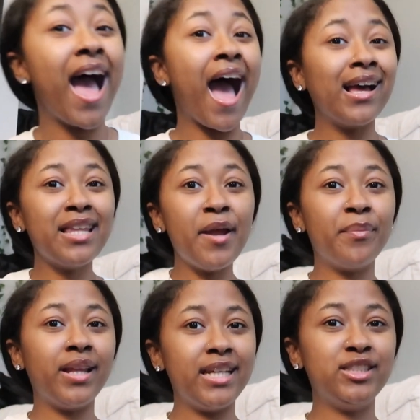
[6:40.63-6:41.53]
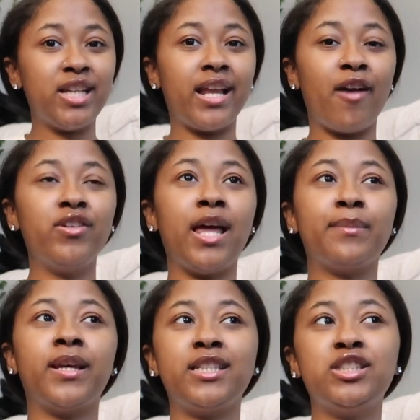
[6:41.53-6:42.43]
I like plain Jane. I feel
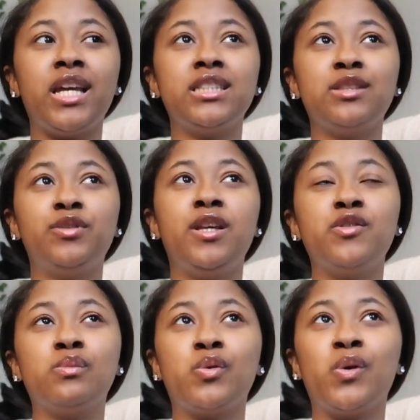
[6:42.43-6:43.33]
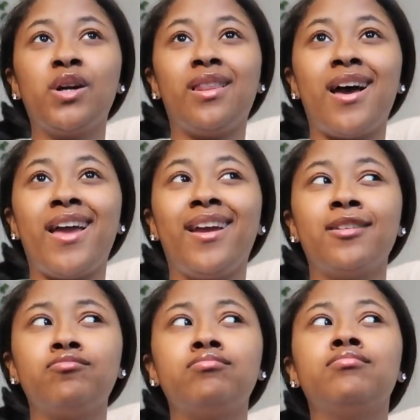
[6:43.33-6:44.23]
like plain Jane just gives more like
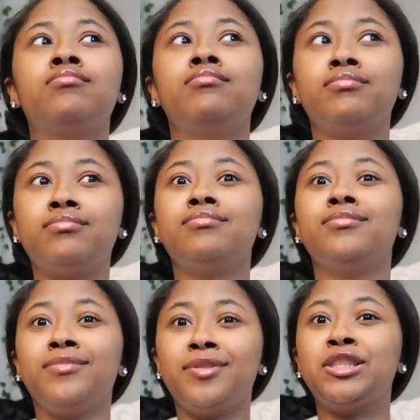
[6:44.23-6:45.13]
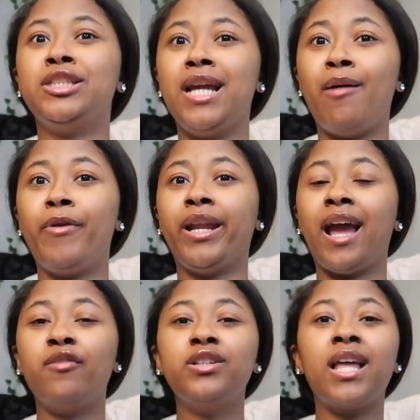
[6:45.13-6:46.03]
she got money.
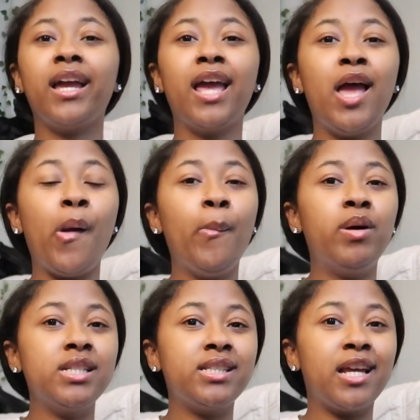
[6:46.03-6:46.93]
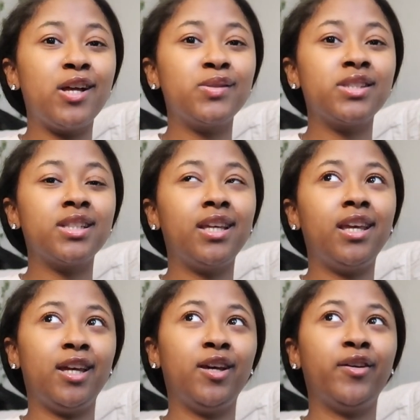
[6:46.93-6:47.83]
I feel like bust downs
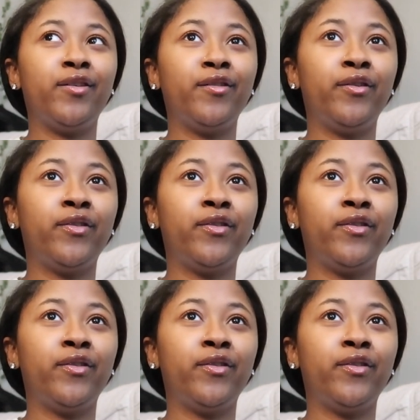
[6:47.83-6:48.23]
give